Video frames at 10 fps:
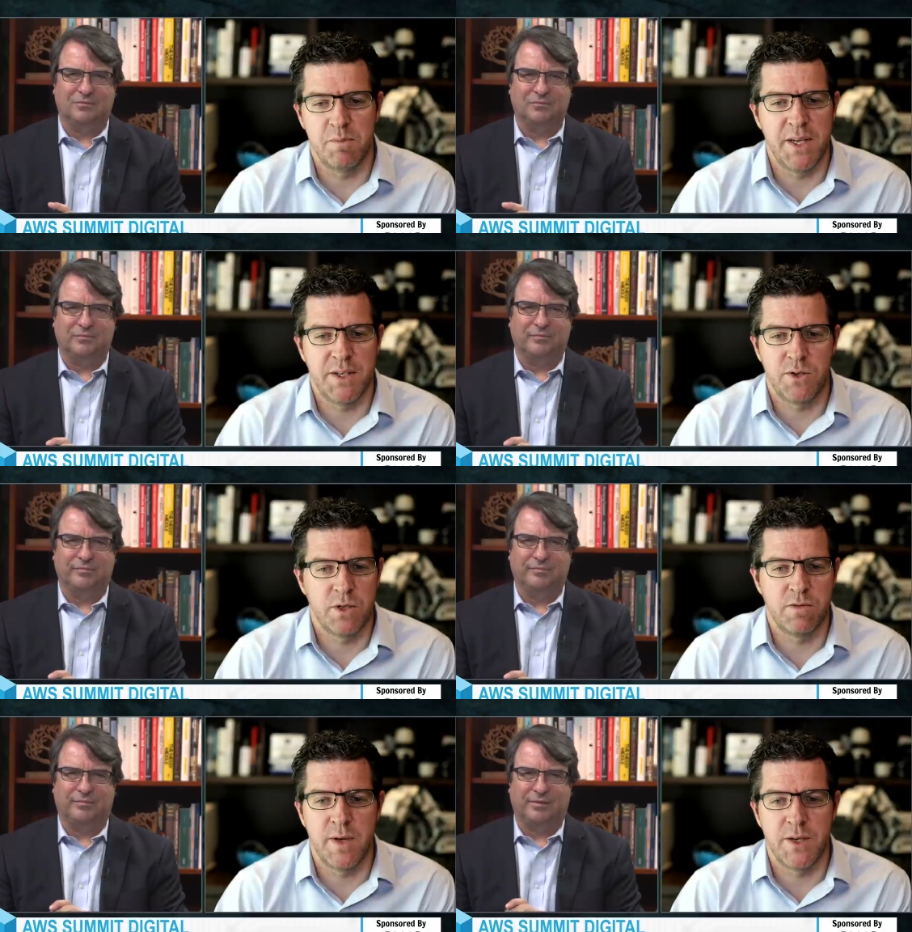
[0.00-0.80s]
Speaker 1: basic
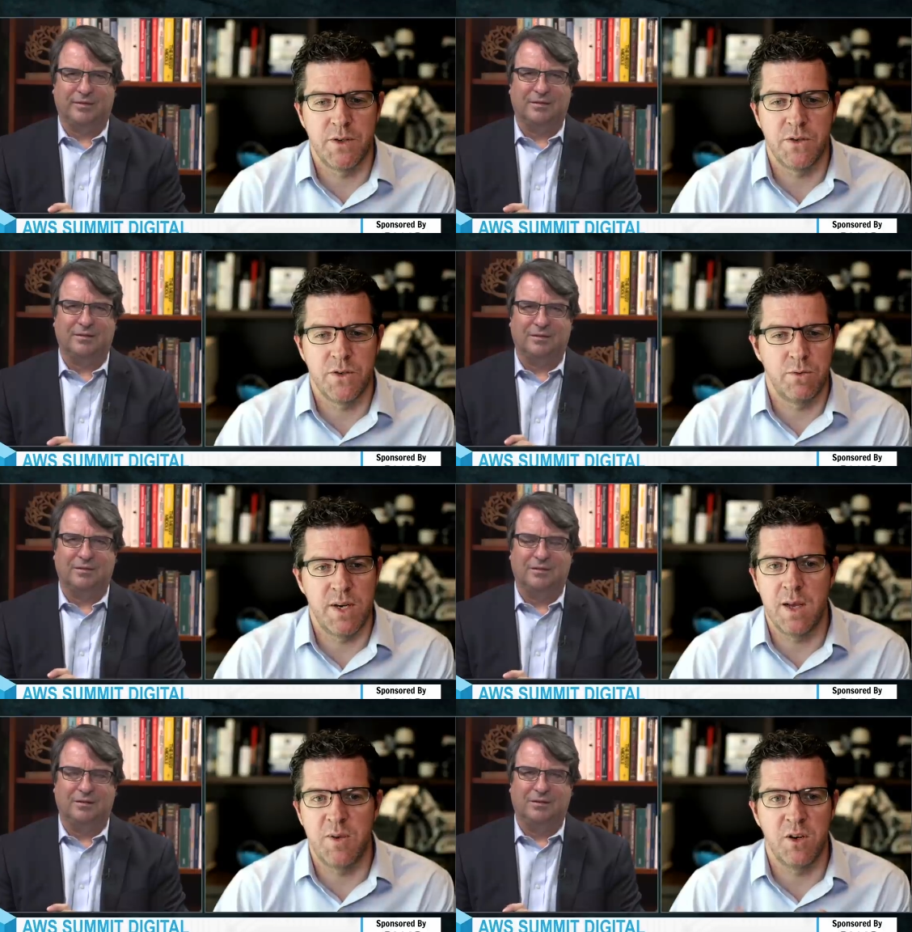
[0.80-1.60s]
transformations,
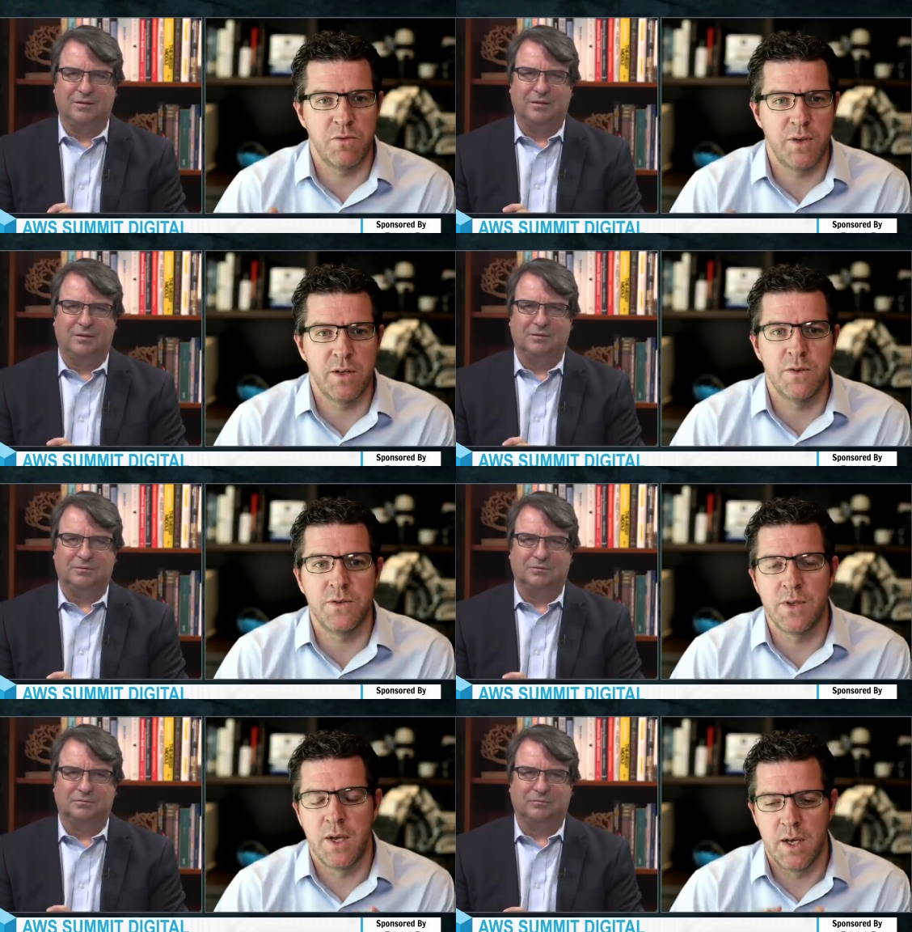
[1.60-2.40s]
renaming of
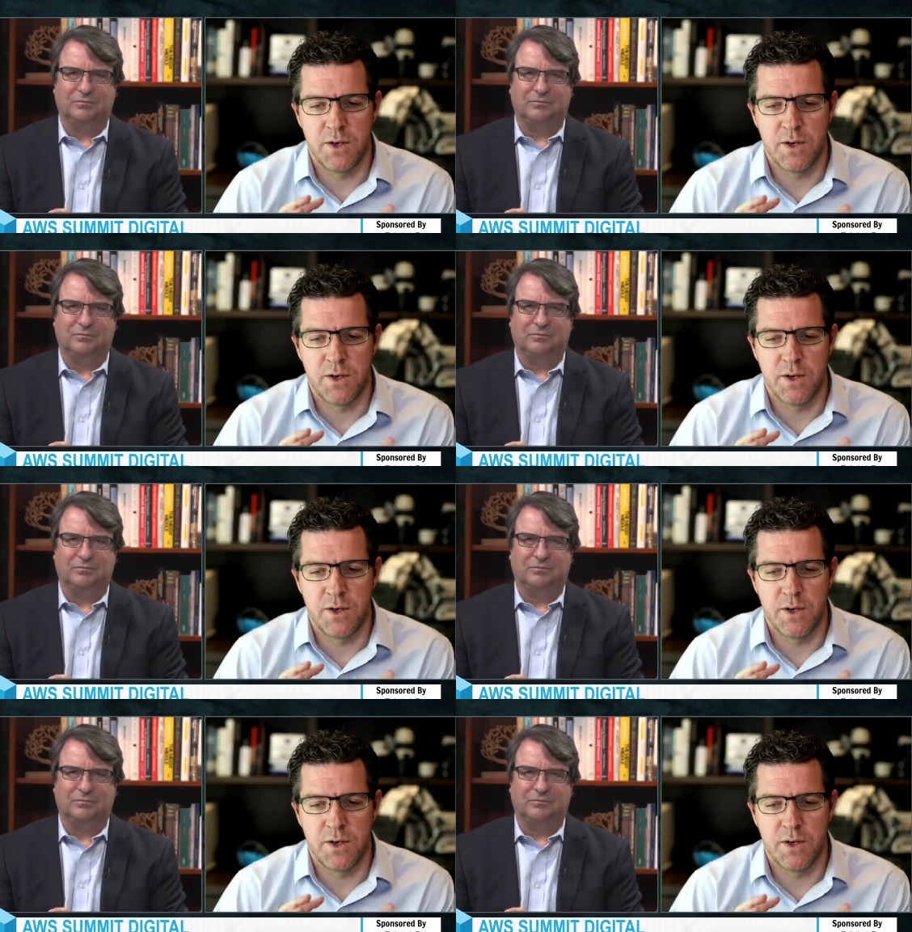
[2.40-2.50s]
fields,